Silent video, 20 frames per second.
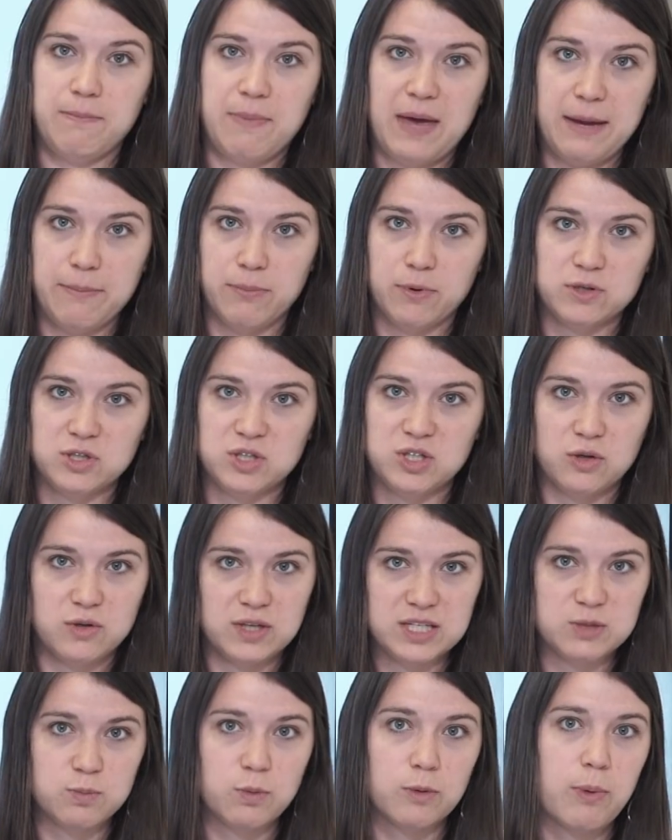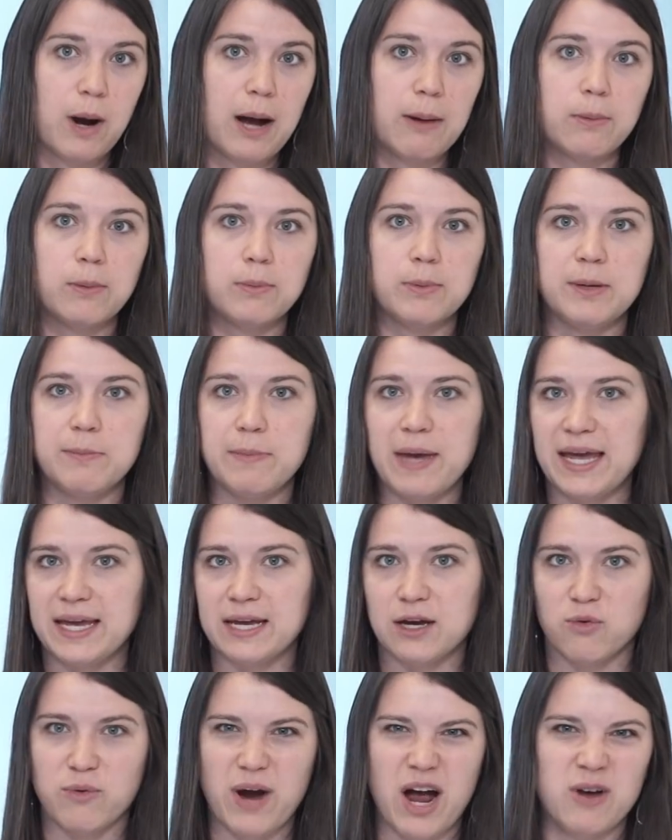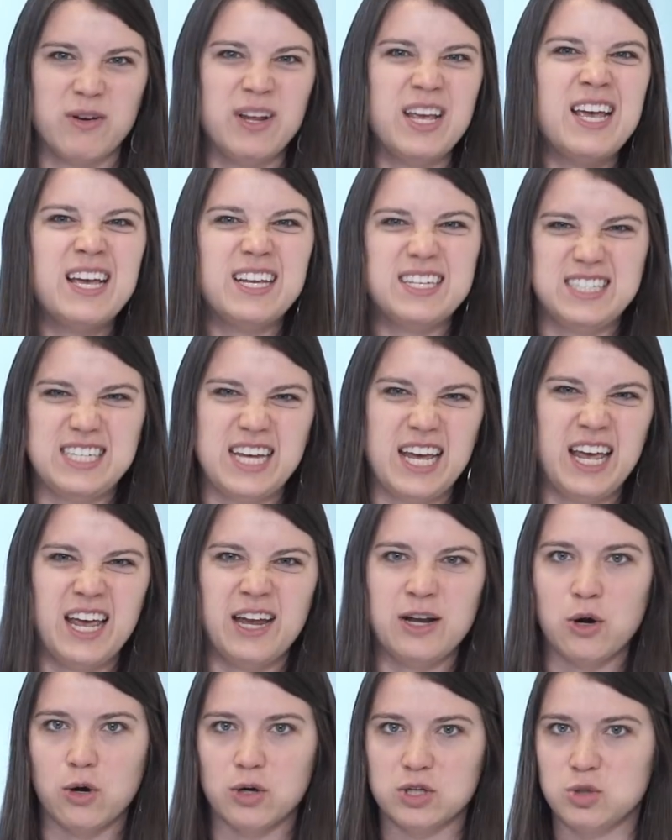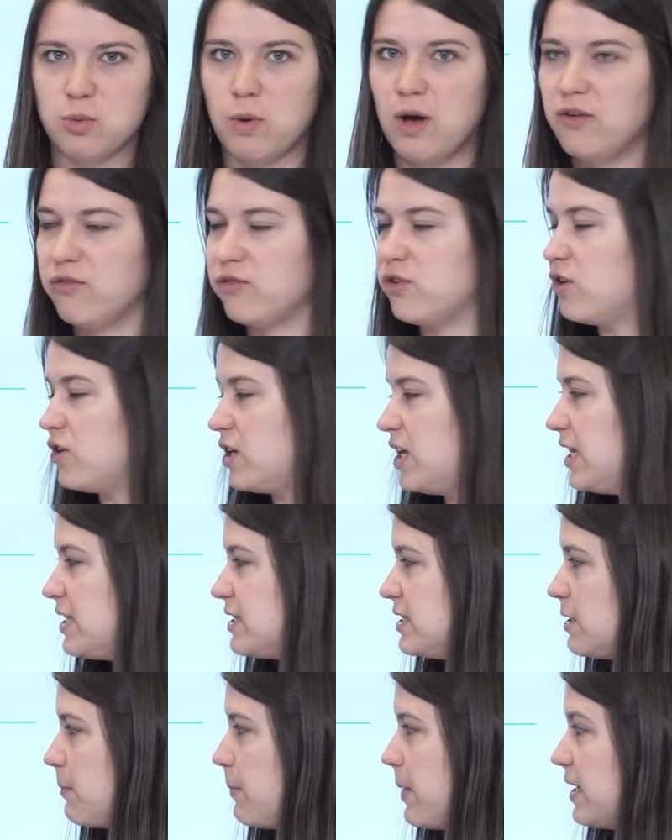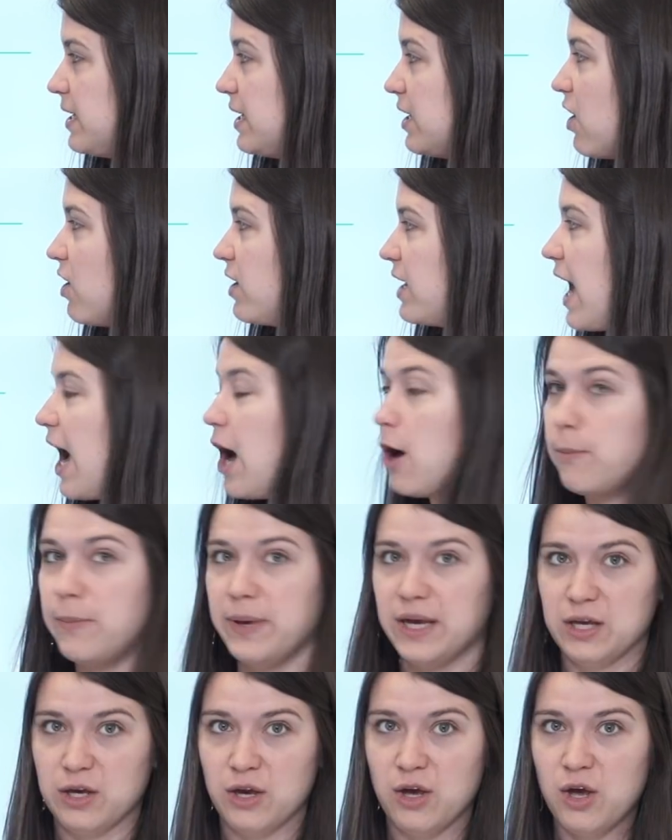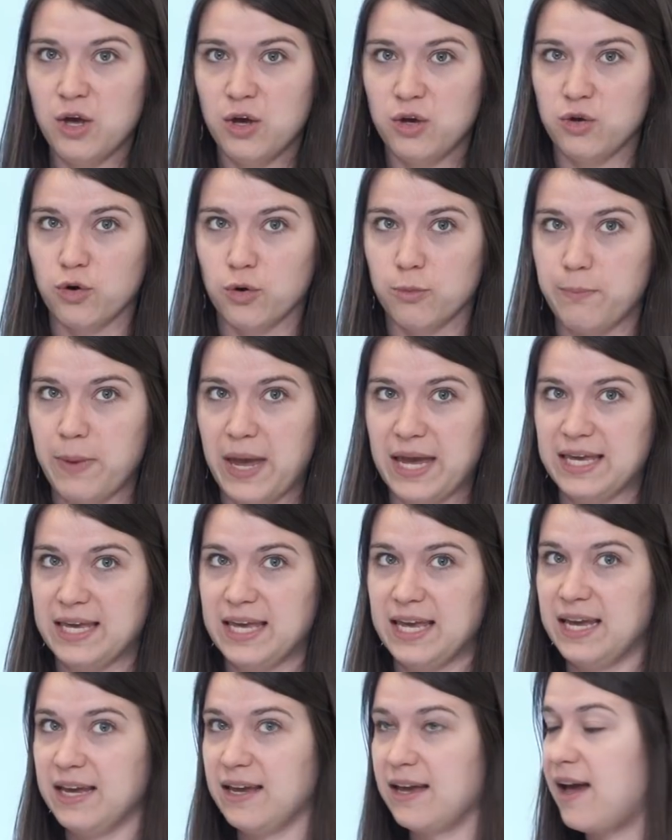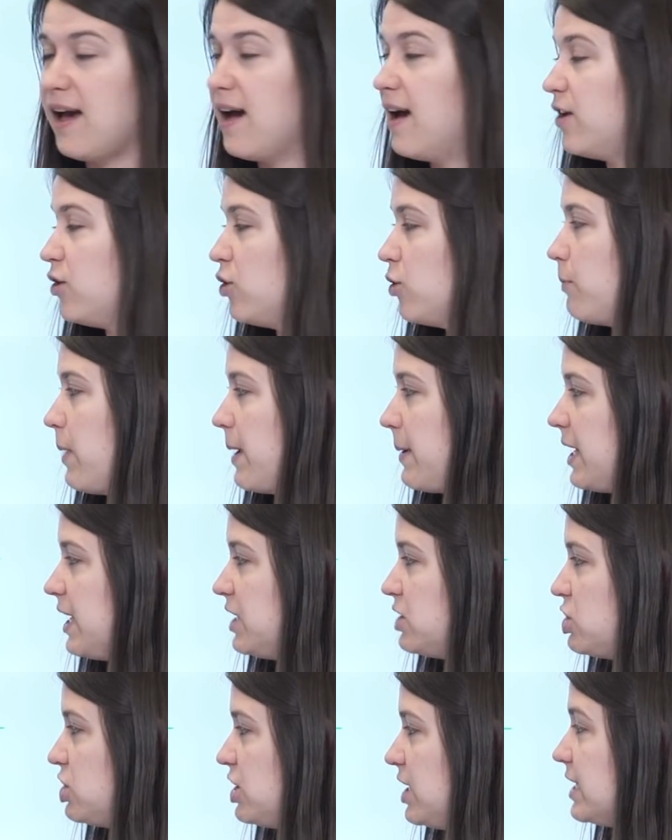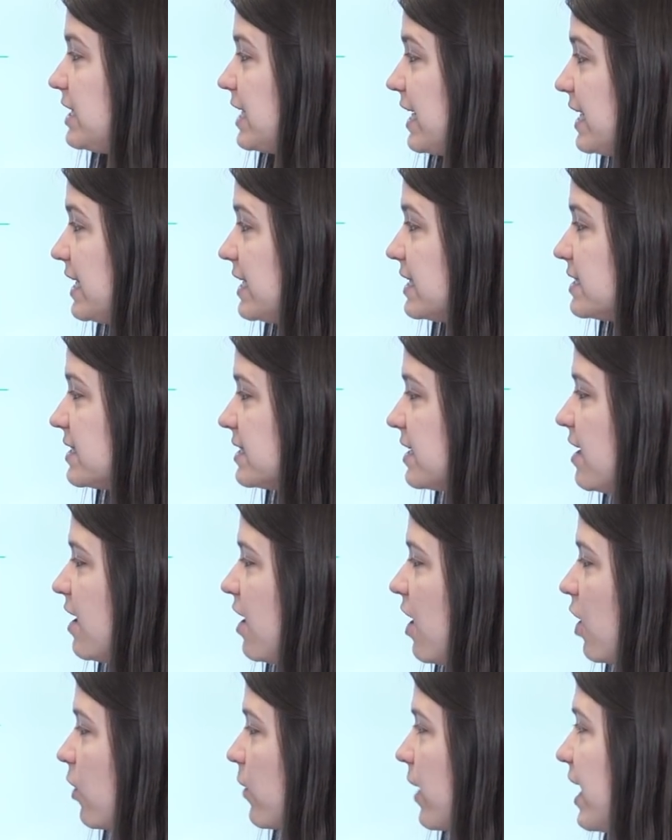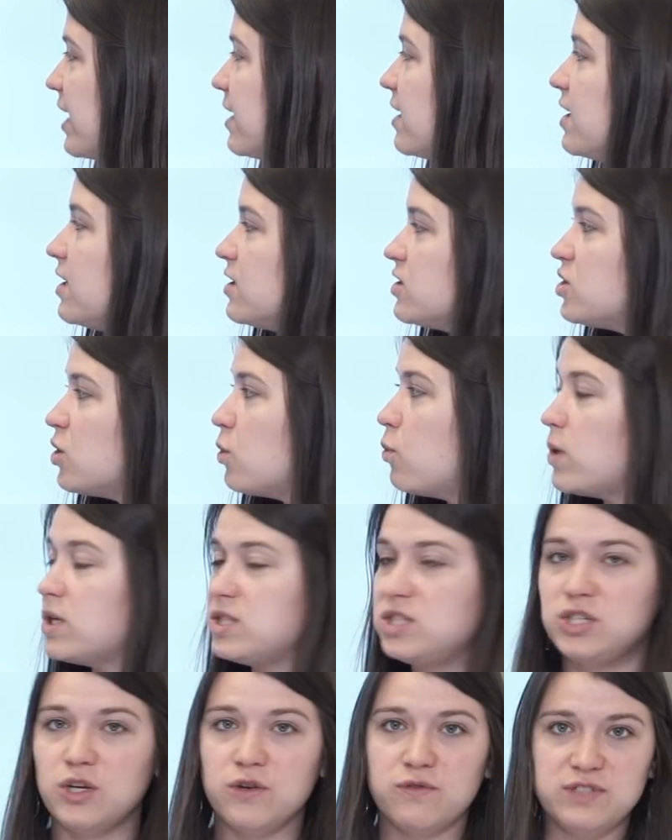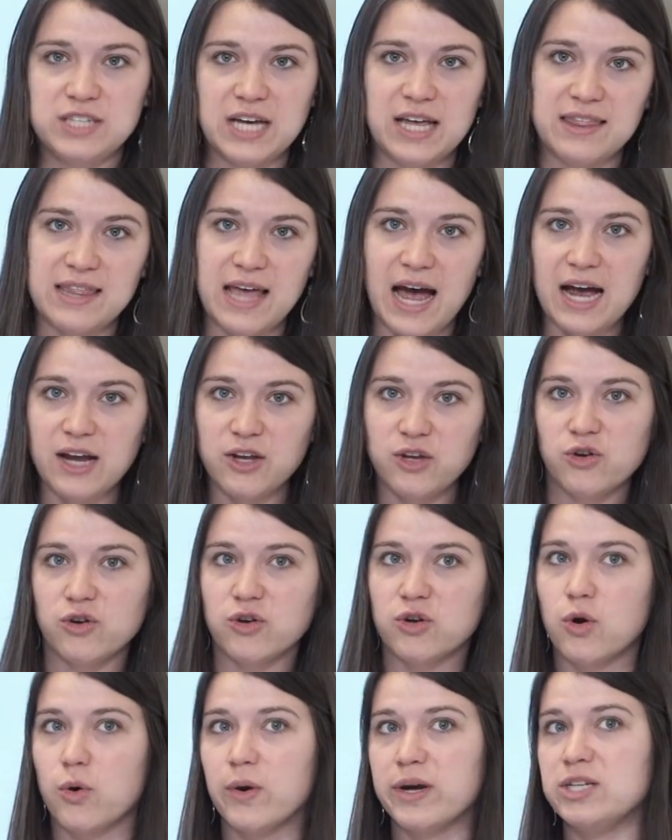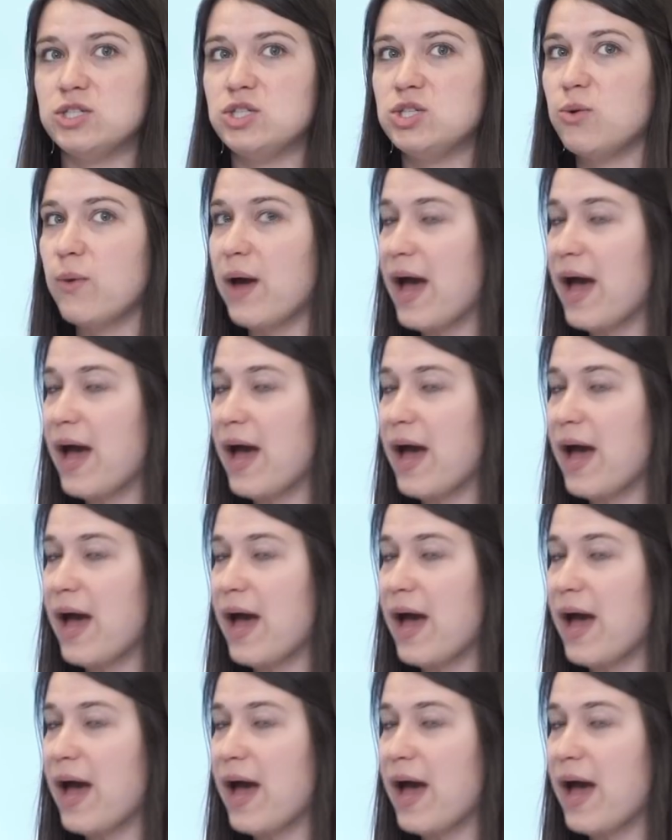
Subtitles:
paper. So this will probably make around 10 or 12 cookies depending on how big your baking sheet is. Okay, so once you've done that, you're going to